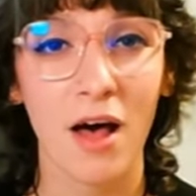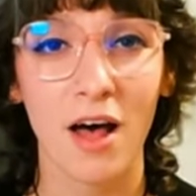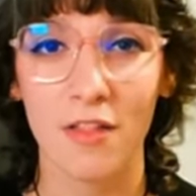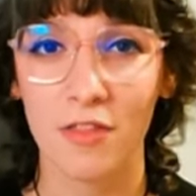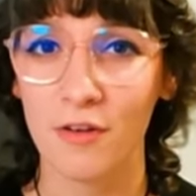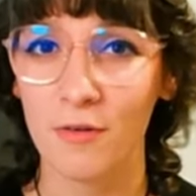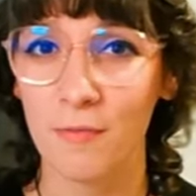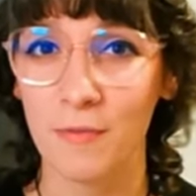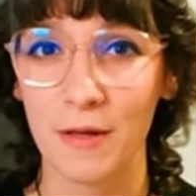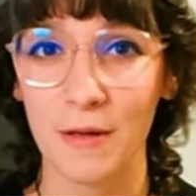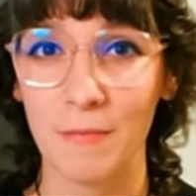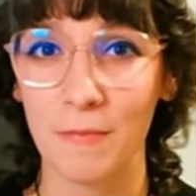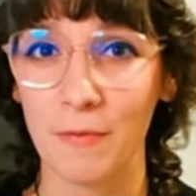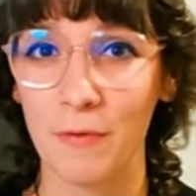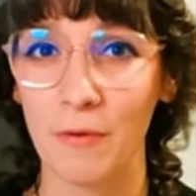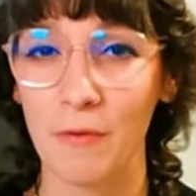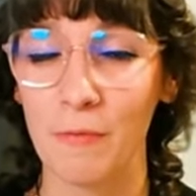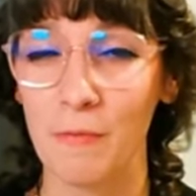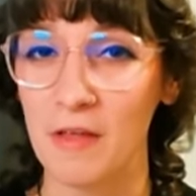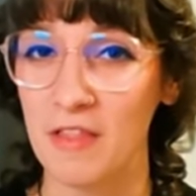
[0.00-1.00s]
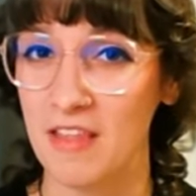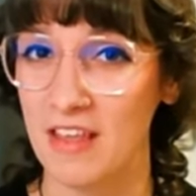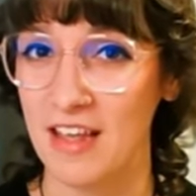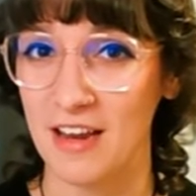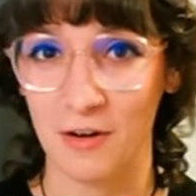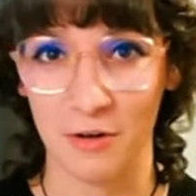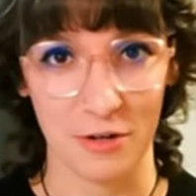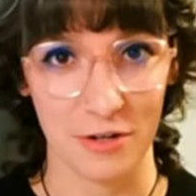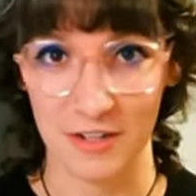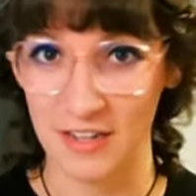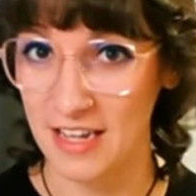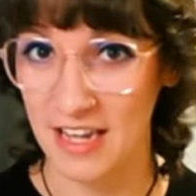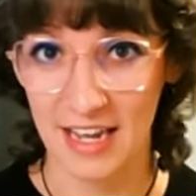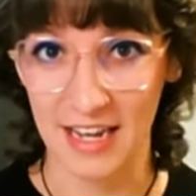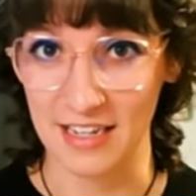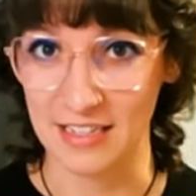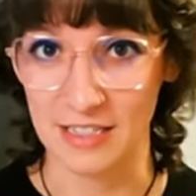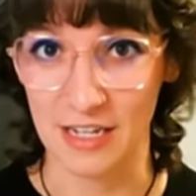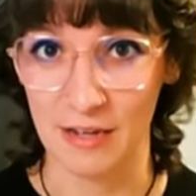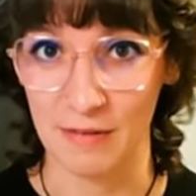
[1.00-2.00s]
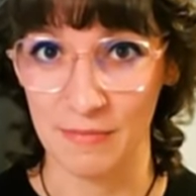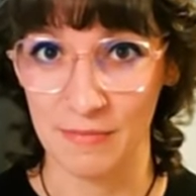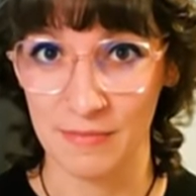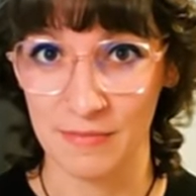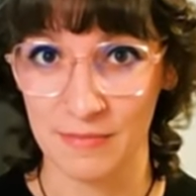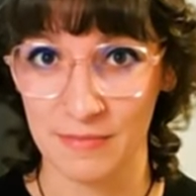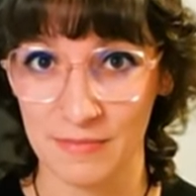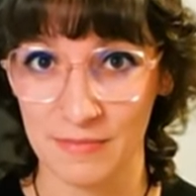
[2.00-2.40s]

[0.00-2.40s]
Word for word: other people within her kingdom,